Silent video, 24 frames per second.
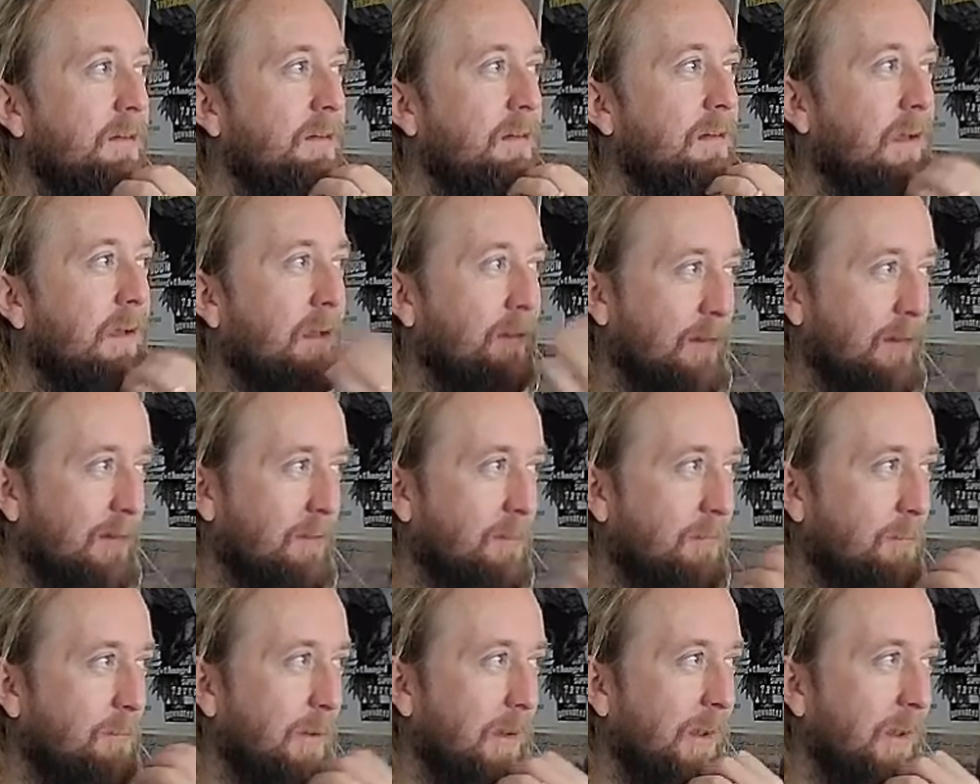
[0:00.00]
In
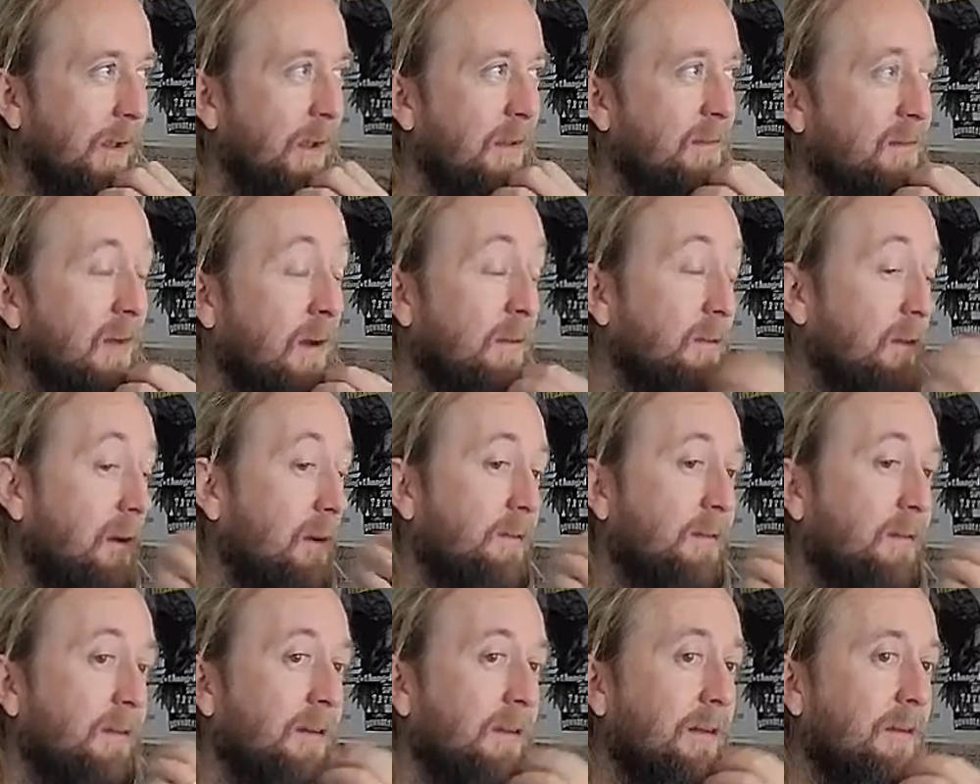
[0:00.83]
this case, I was
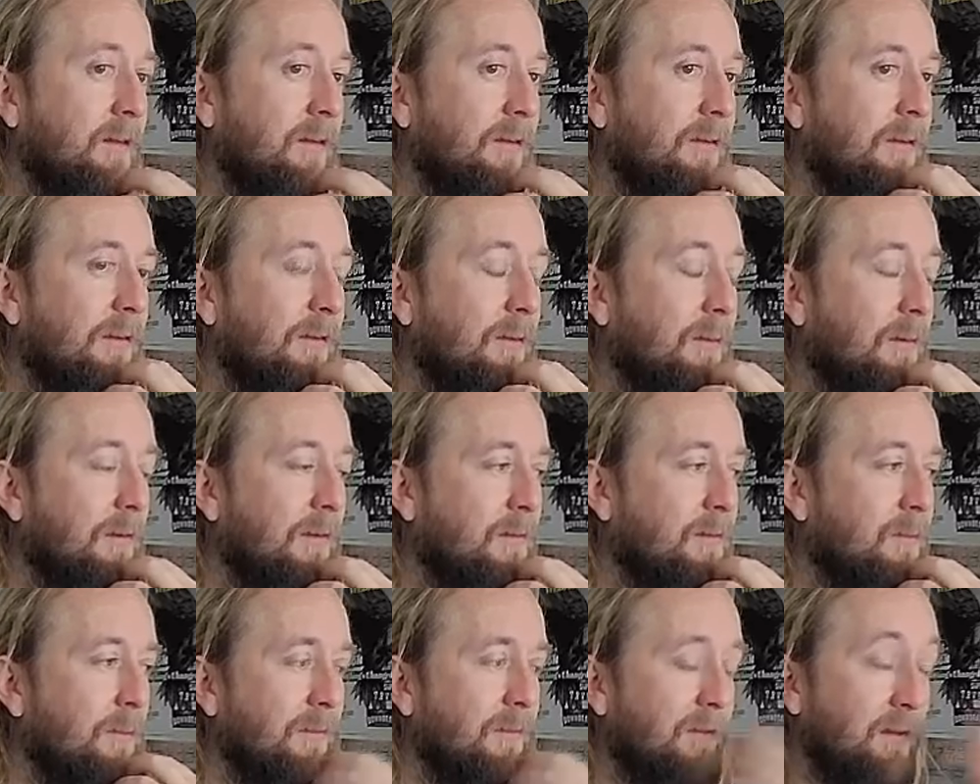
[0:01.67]
also considering doing
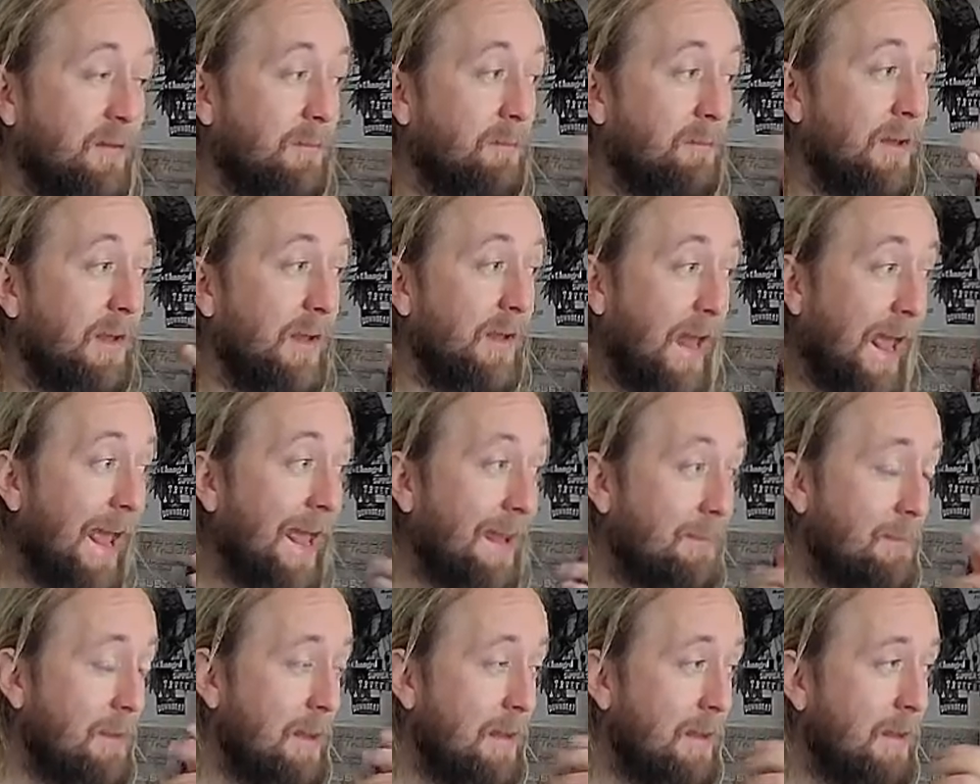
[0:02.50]
this with just me and
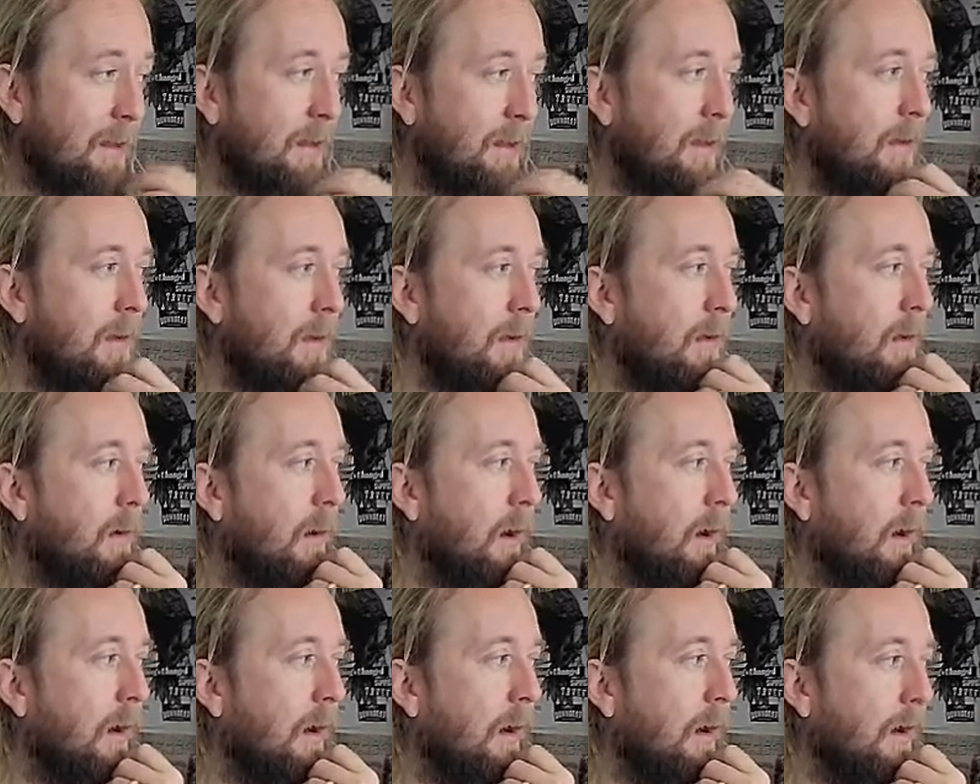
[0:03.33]
Amy,
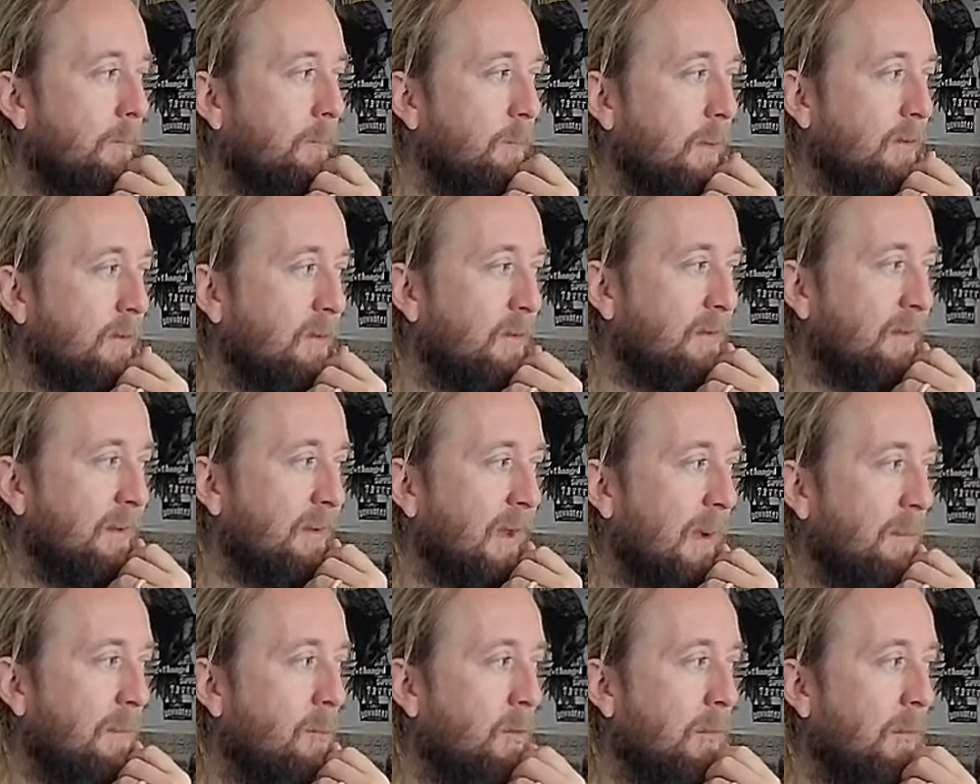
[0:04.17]
but just to
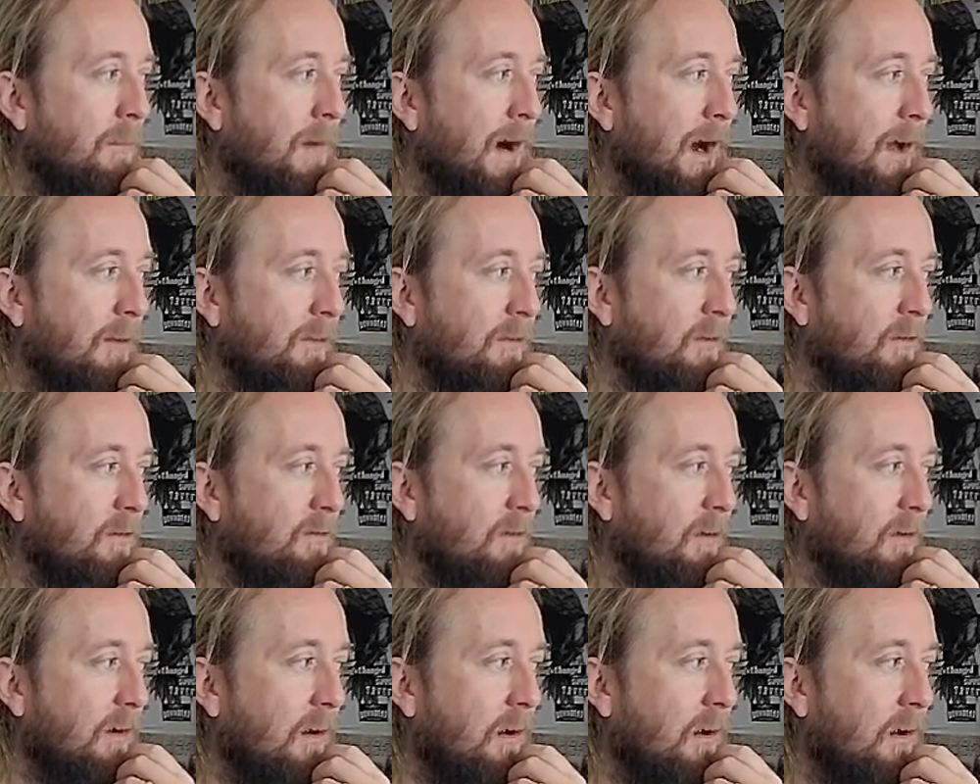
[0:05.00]
get more
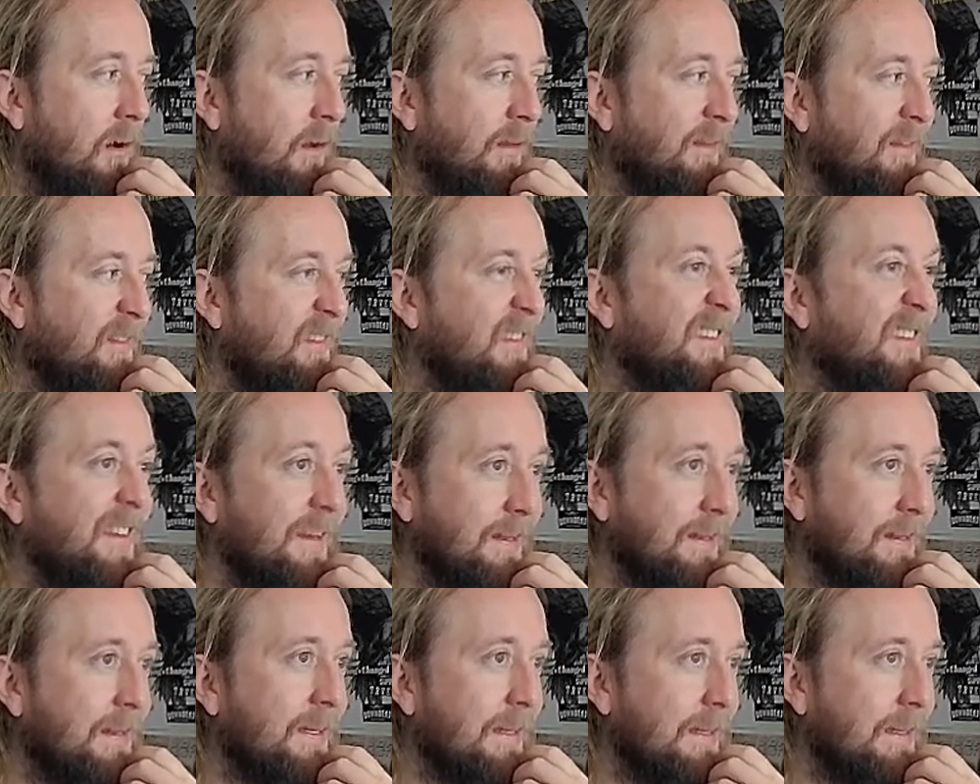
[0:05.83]
mileage on
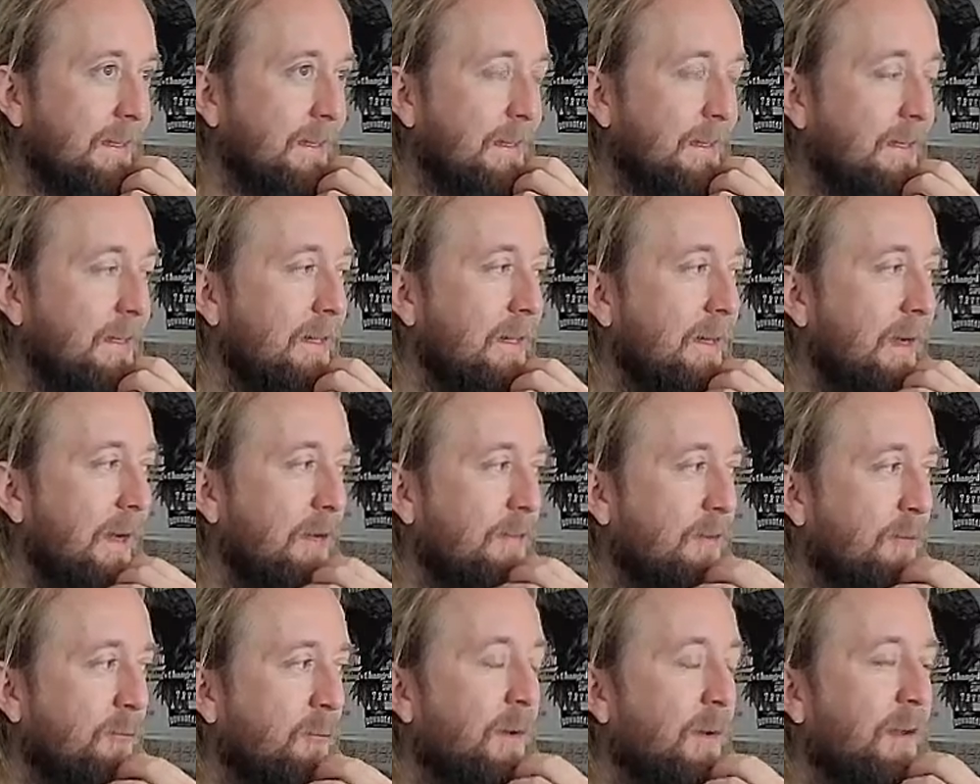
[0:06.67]
singing.
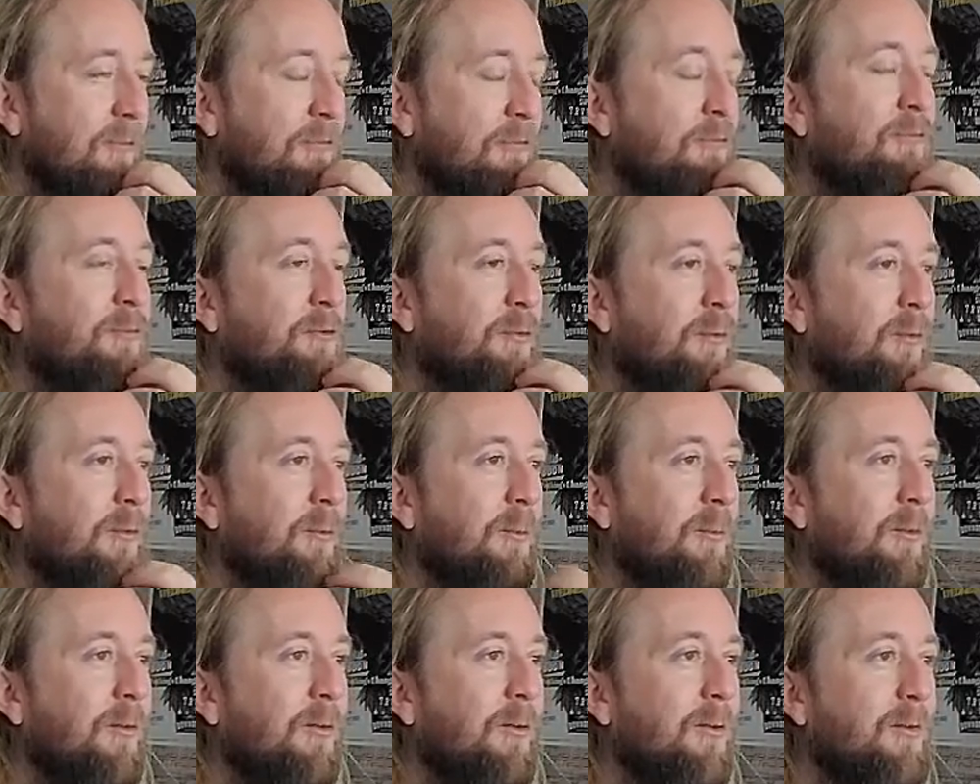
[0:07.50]
And if we can fool the
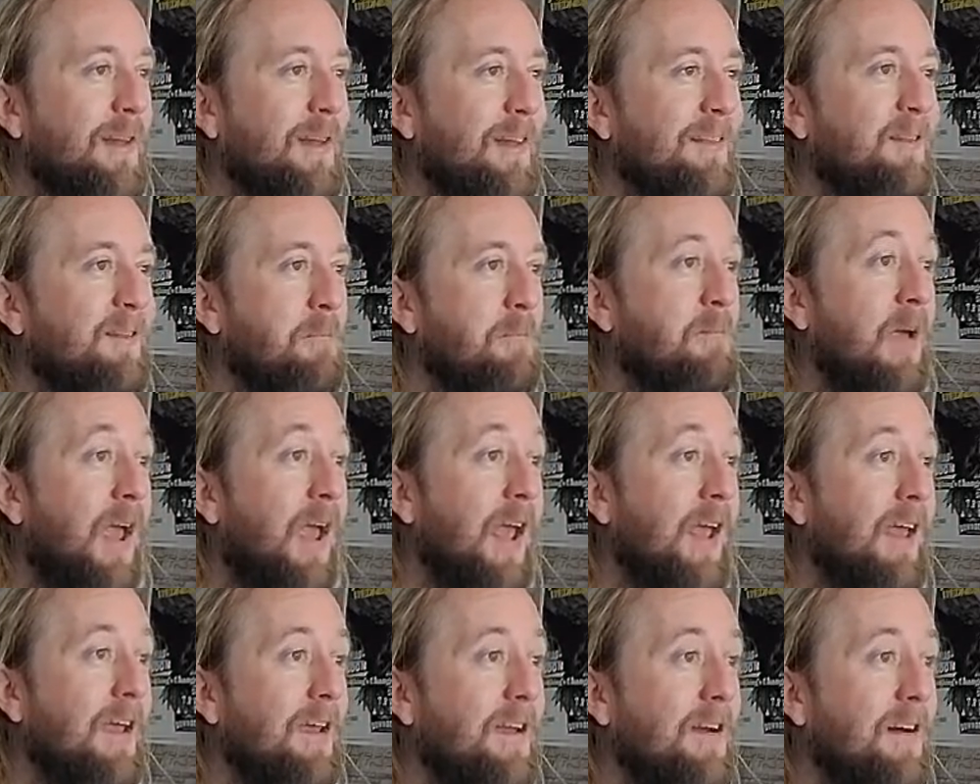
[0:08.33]
world into
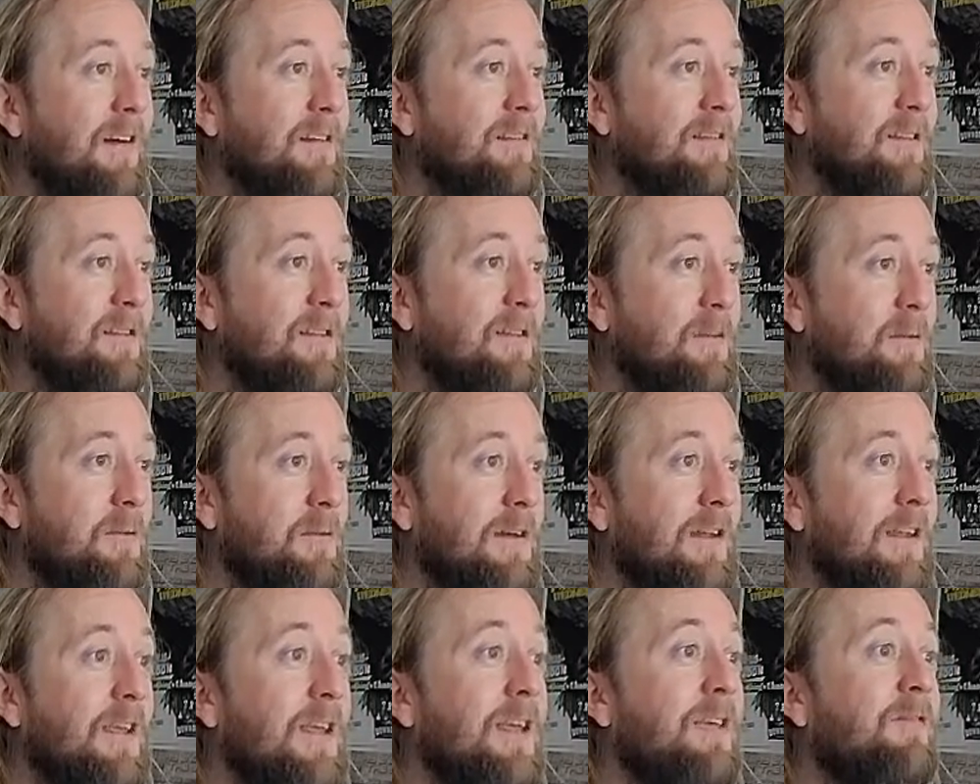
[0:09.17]
paying us to do
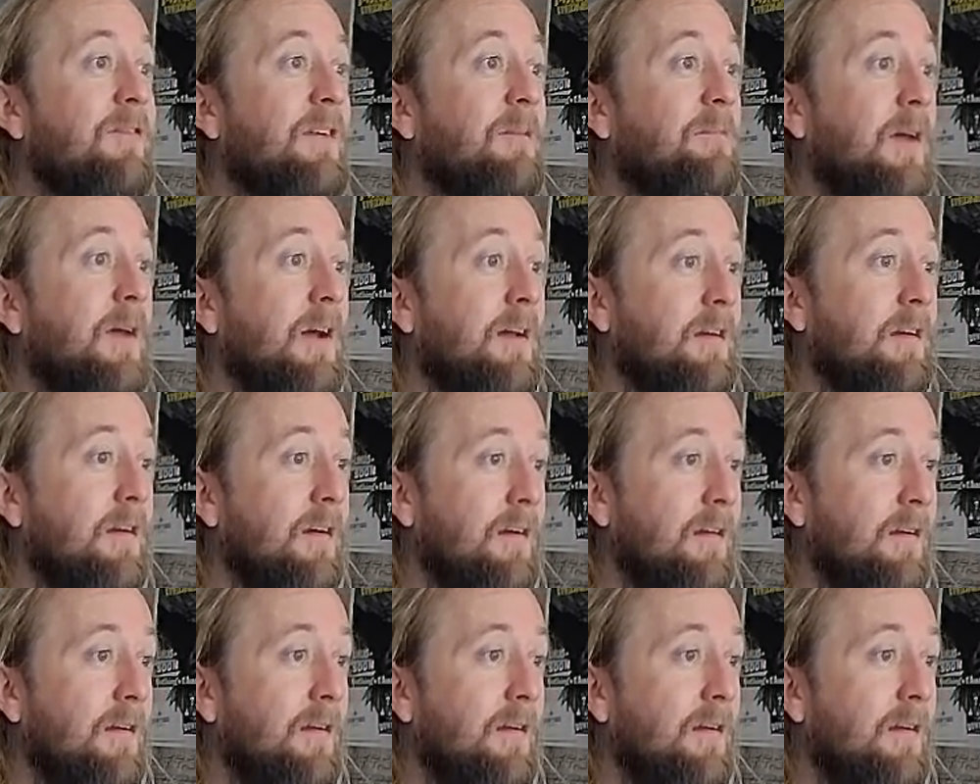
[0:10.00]
it, even better.